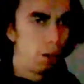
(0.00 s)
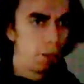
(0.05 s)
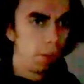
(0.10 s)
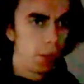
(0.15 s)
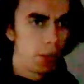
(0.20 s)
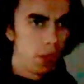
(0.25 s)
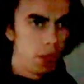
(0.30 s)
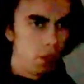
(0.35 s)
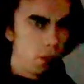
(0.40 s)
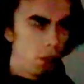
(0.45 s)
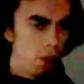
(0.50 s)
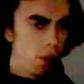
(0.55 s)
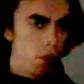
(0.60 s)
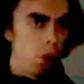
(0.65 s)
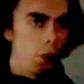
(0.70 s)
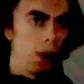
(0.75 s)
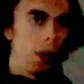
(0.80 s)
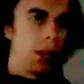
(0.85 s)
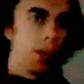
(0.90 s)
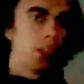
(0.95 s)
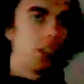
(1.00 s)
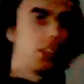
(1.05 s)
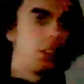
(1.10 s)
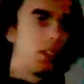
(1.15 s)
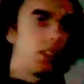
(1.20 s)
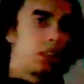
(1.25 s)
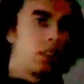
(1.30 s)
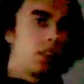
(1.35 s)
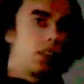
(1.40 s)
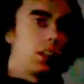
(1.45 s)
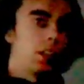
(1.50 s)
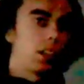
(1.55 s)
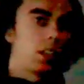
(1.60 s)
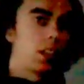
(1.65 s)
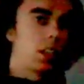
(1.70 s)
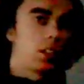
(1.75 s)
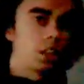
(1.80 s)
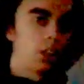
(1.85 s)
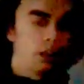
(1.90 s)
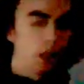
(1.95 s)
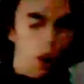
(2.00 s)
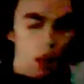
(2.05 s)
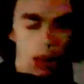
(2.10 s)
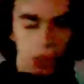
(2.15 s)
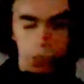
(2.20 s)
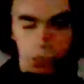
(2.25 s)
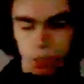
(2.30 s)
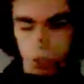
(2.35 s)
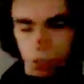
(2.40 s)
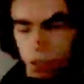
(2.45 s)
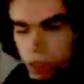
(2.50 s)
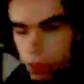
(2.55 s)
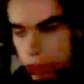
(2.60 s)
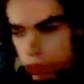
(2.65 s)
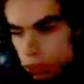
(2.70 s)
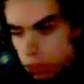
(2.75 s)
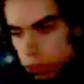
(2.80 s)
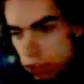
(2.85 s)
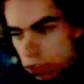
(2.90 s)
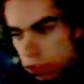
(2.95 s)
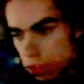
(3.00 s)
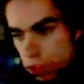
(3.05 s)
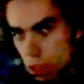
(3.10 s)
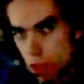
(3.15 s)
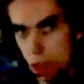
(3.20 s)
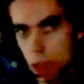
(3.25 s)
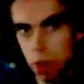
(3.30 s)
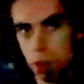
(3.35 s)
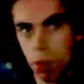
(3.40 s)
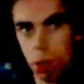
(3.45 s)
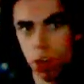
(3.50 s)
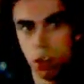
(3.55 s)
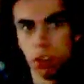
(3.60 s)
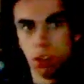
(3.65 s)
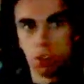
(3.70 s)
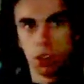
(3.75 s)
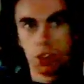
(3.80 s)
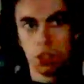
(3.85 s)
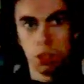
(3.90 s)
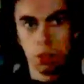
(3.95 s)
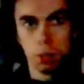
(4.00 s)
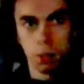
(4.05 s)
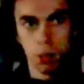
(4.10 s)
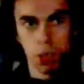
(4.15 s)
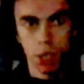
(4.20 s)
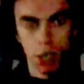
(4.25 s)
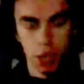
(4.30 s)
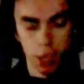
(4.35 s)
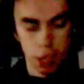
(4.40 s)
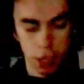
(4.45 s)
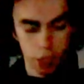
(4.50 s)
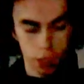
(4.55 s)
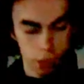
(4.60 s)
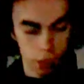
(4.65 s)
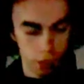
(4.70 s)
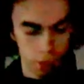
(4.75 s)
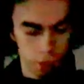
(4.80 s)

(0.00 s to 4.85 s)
Be you aware that it costs around something like